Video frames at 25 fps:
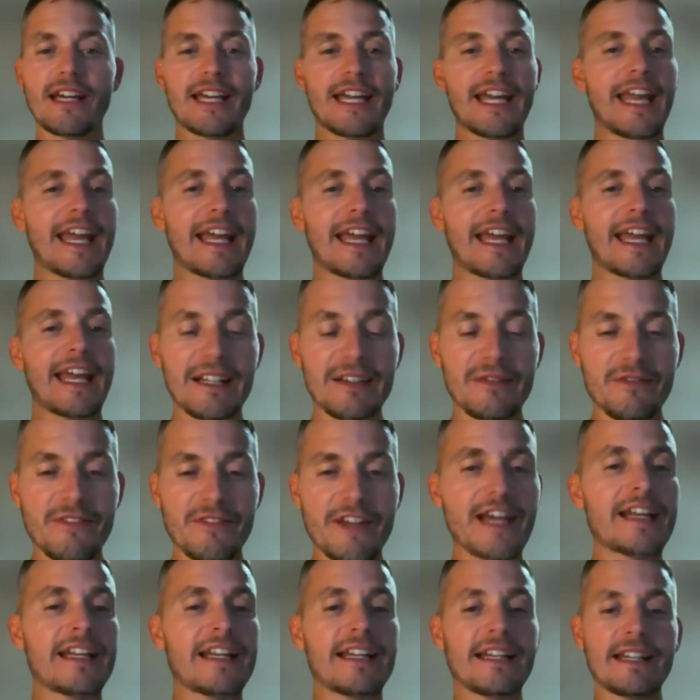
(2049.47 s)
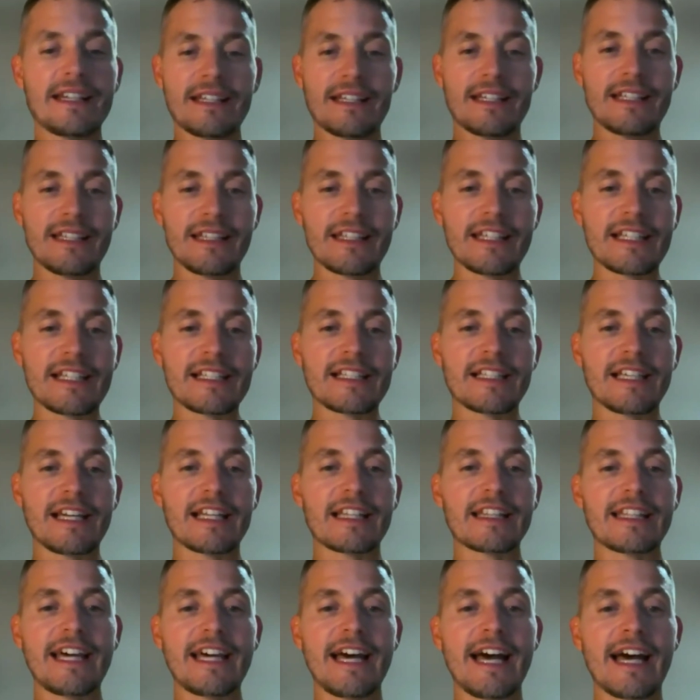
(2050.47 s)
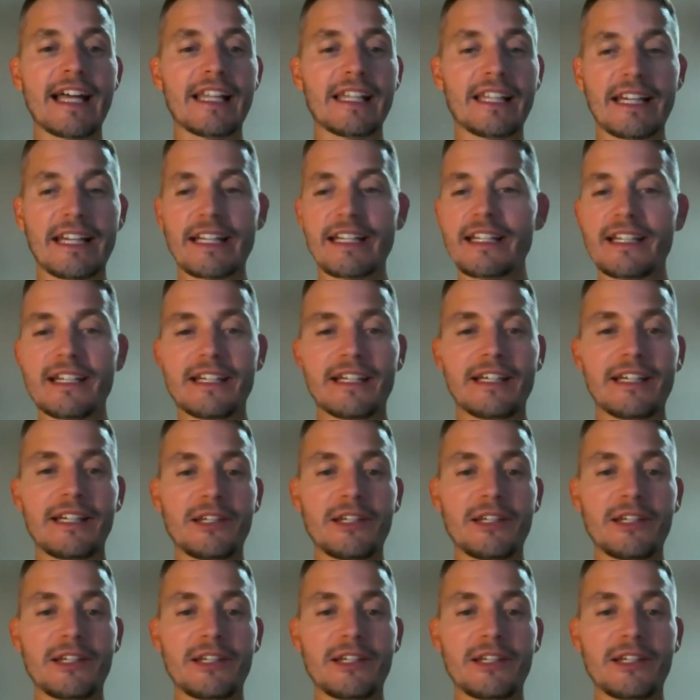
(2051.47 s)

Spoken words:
candidate vetting and things like that, like,